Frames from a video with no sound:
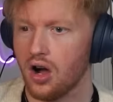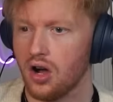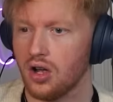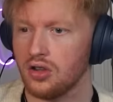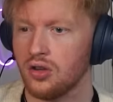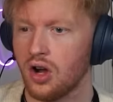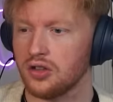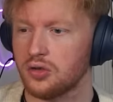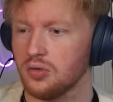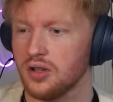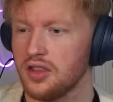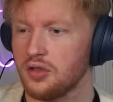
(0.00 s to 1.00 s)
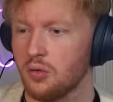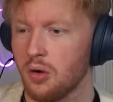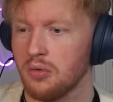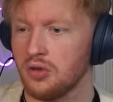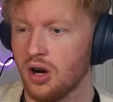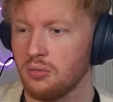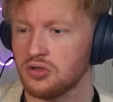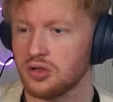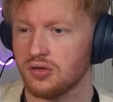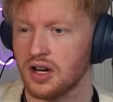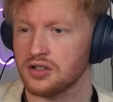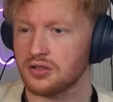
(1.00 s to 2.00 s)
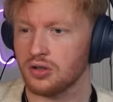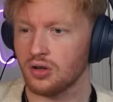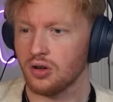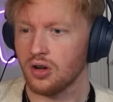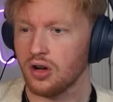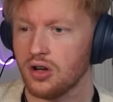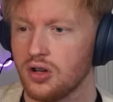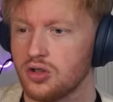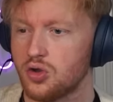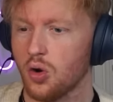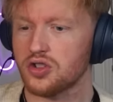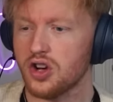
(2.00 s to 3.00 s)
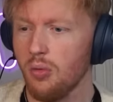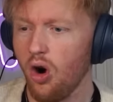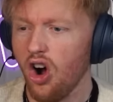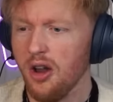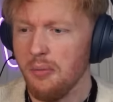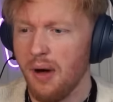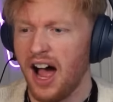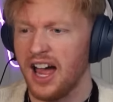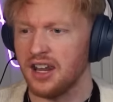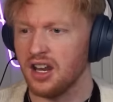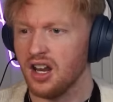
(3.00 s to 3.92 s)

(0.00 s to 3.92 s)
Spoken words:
No, I don't let the woman come to the rescue. George, come on, man!